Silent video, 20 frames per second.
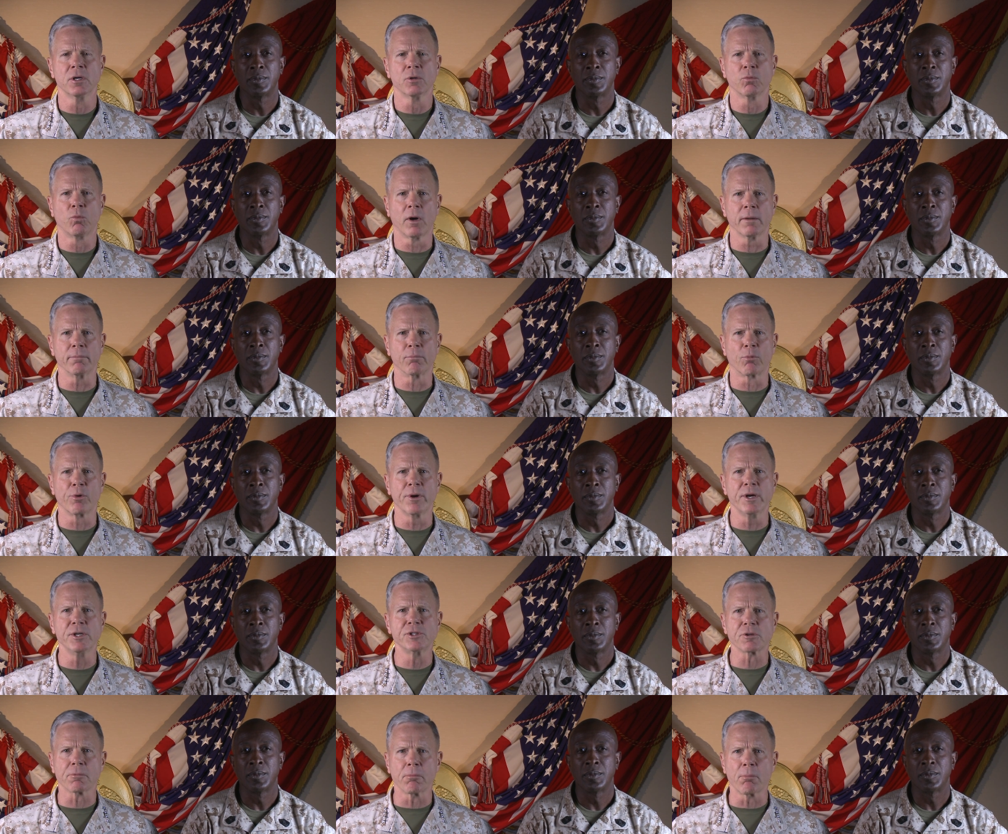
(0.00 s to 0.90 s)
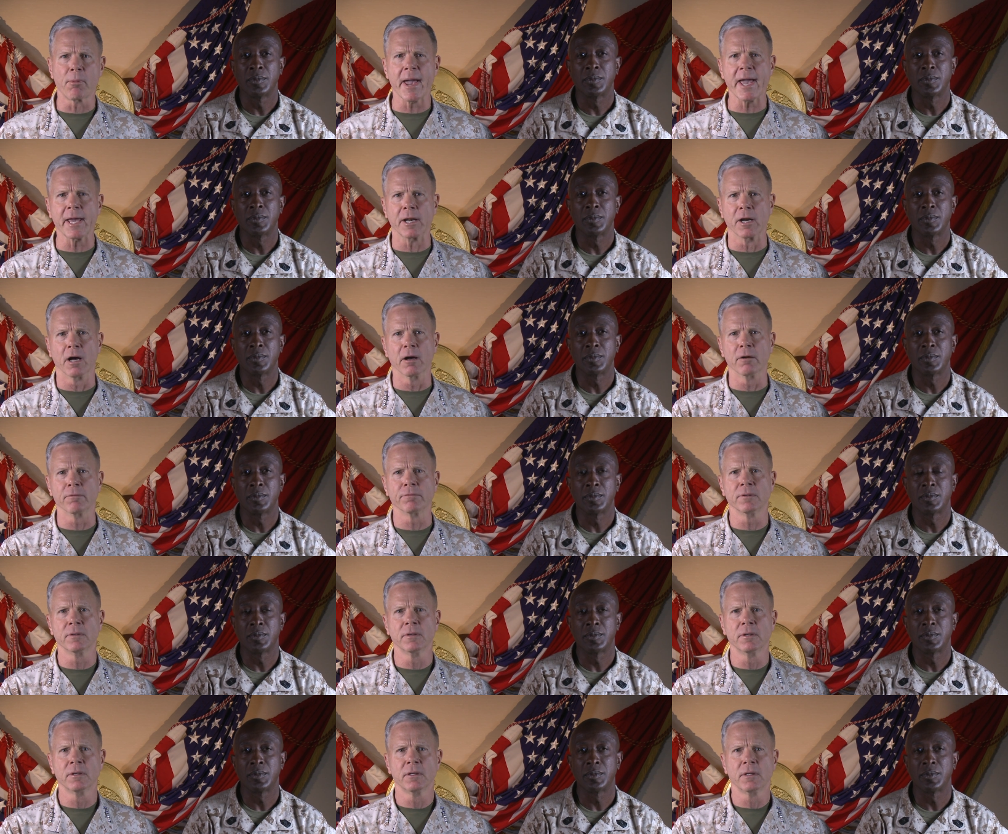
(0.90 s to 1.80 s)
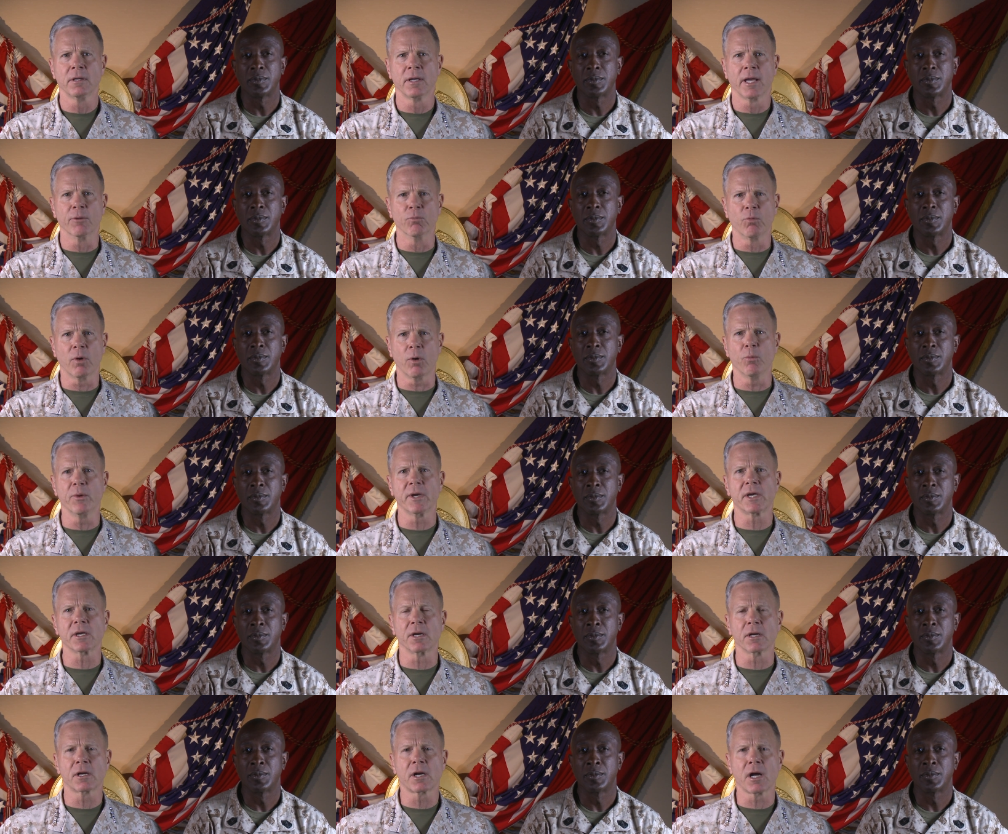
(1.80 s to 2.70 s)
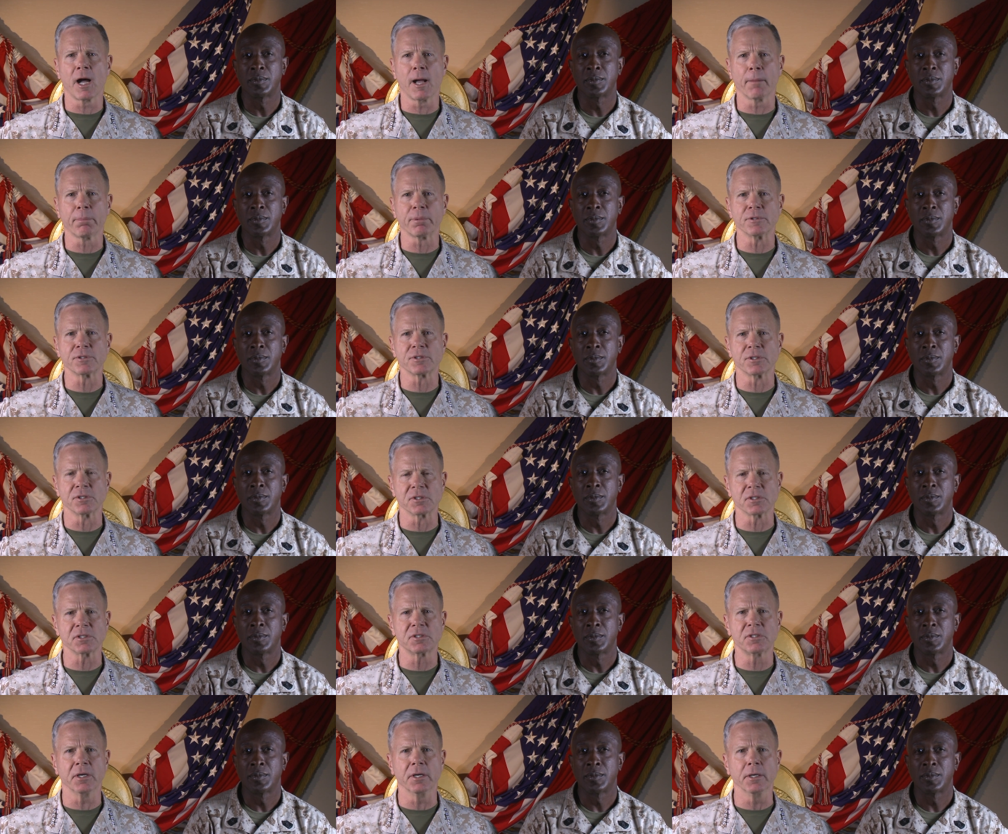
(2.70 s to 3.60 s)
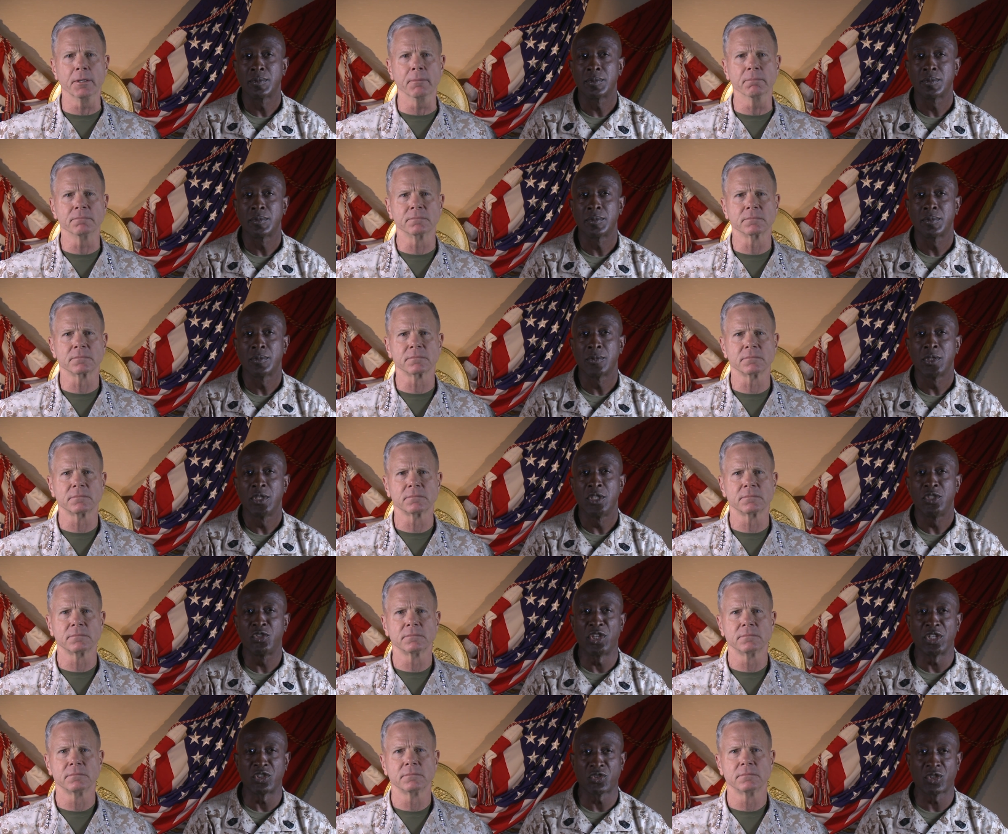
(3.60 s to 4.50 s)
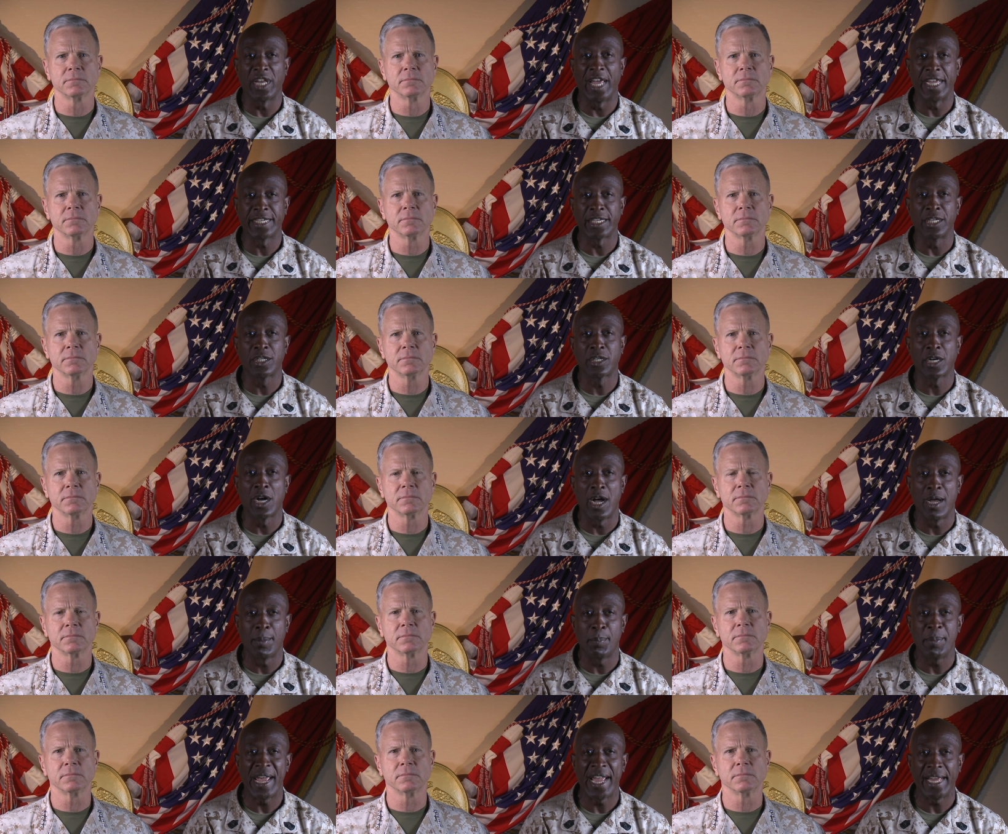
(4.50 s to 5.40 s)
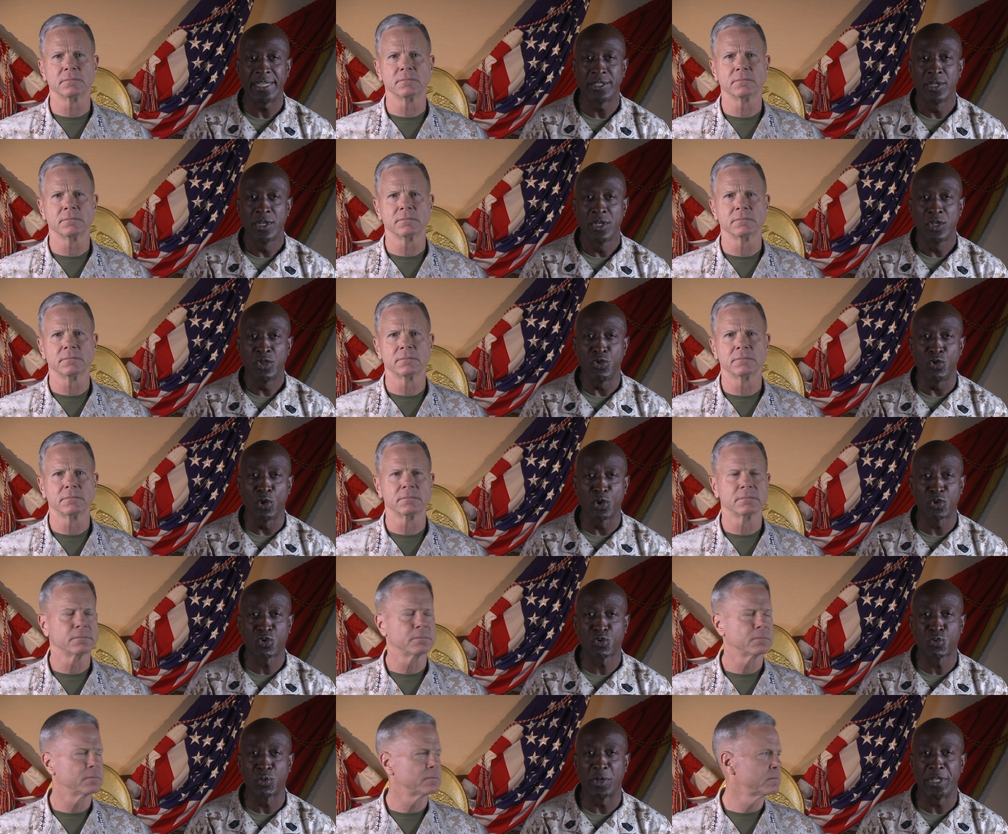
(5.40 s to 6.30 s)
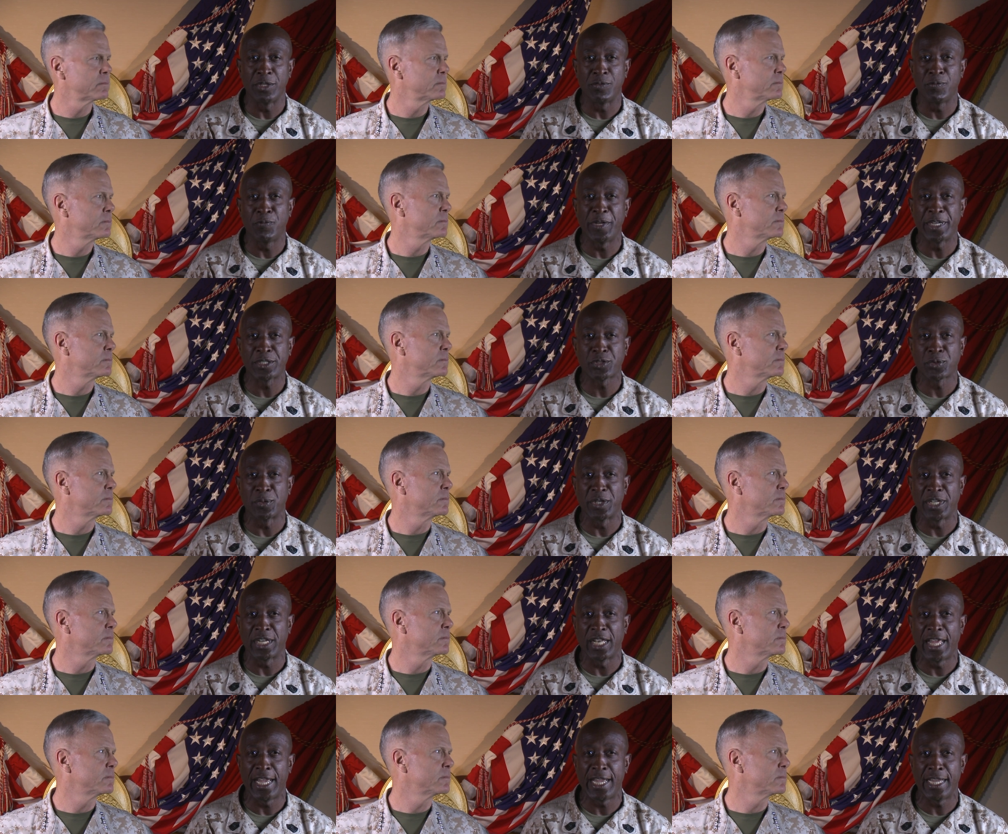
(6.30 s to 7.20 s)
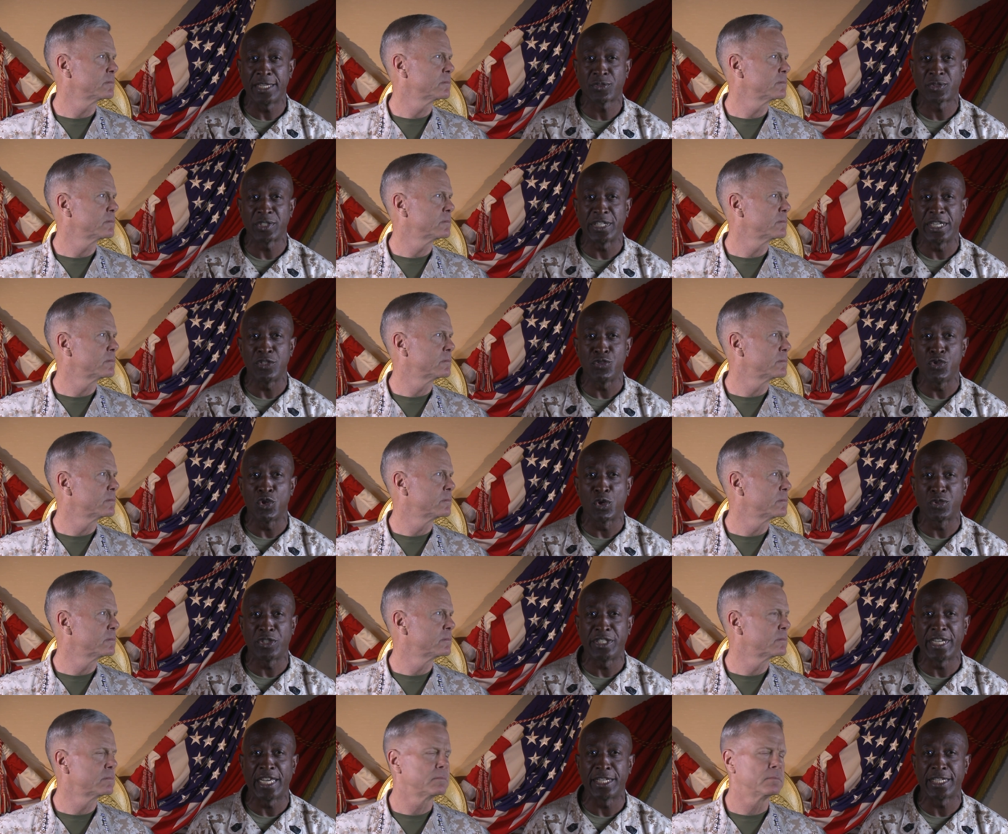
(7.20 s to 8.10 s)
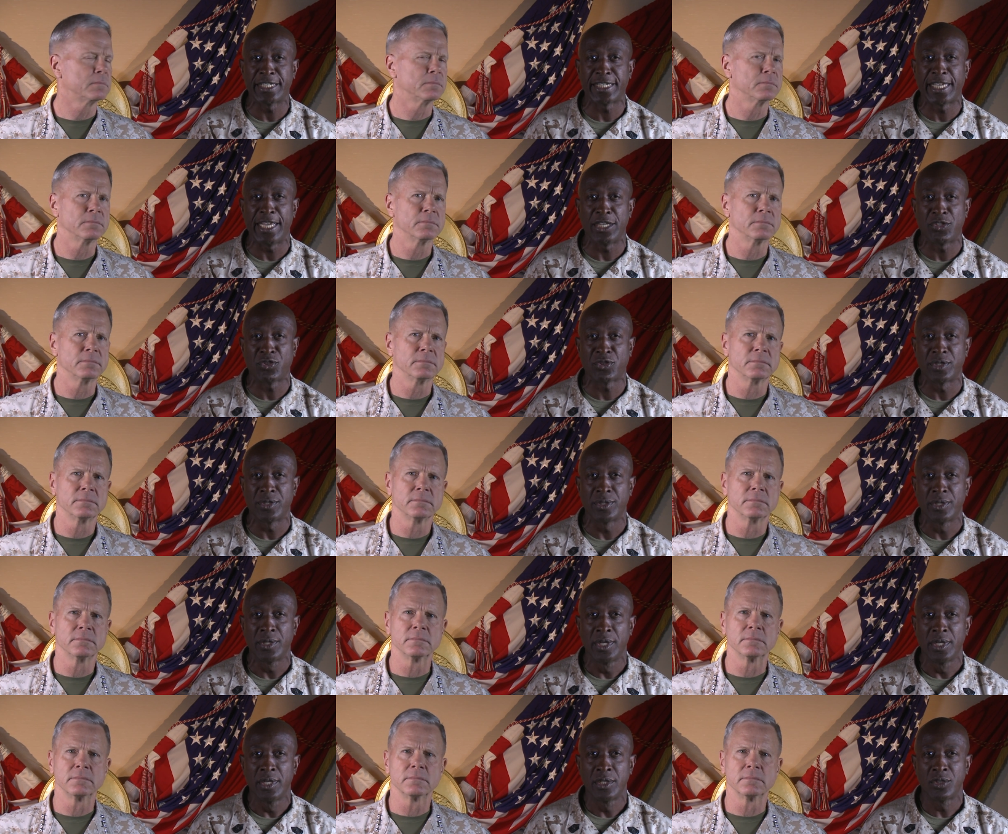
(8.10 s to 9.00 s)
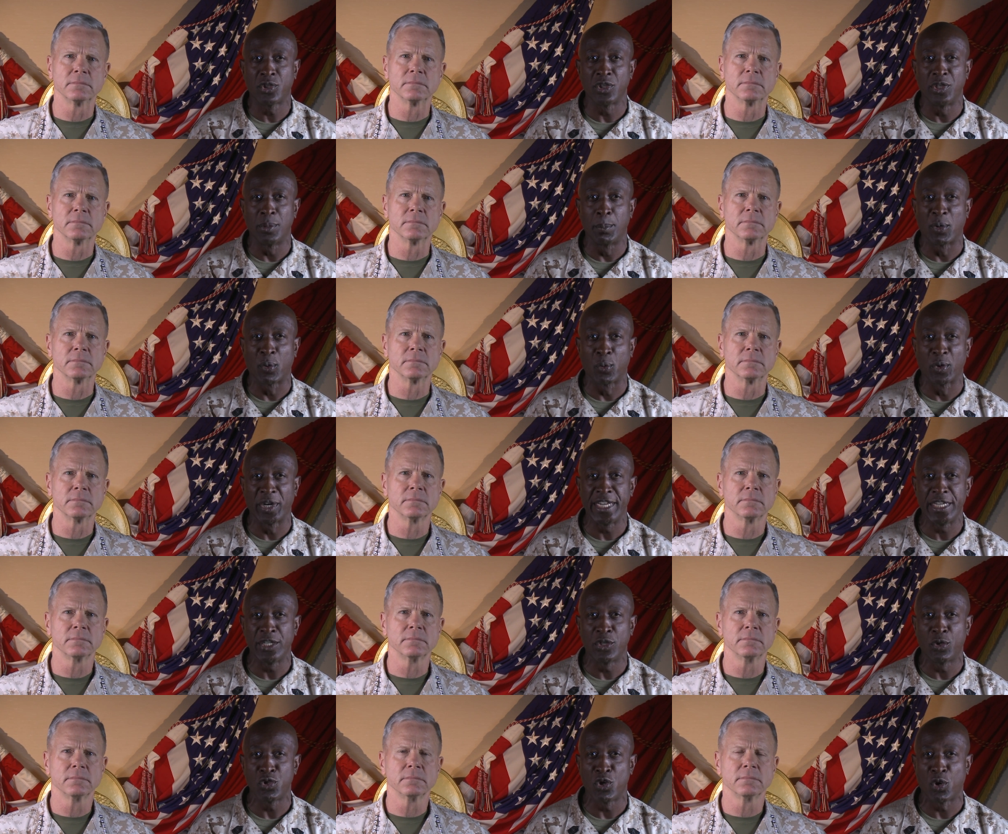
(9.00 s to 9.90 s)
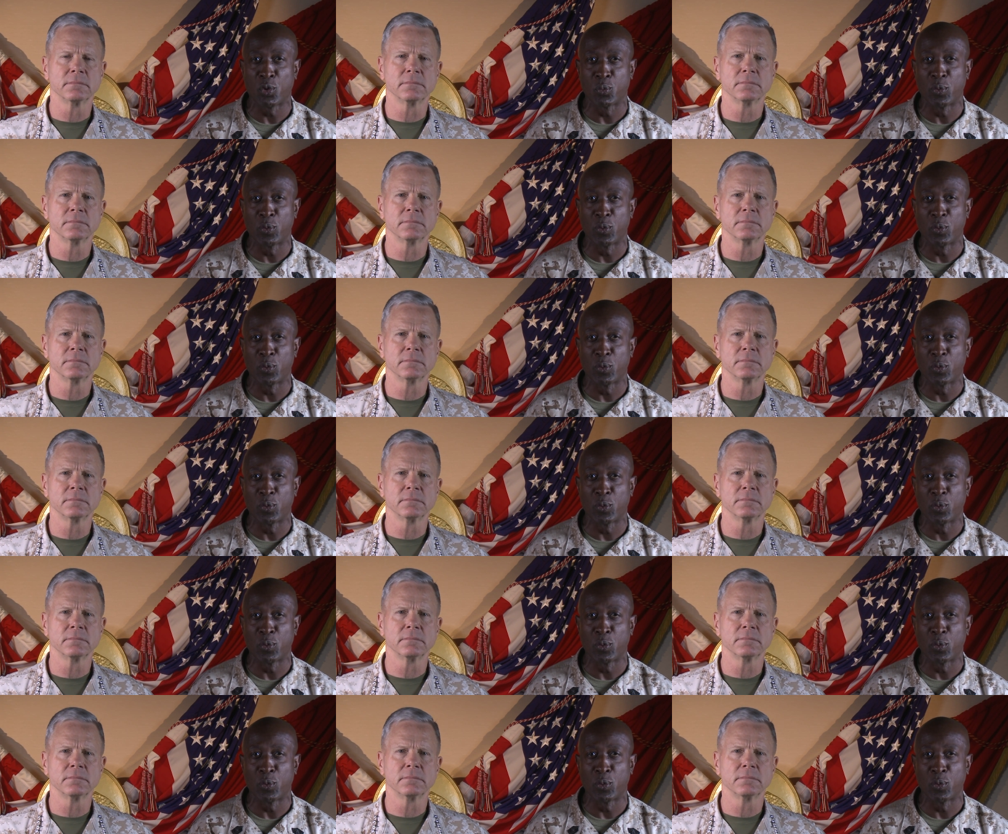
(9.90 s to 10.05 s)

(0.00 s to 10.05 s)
Speaker 1: what Marines are made of and what we can accomplish as a team.
Speaker 2: Just like in combat, your strength and victory lies in your dedication to the Marine on your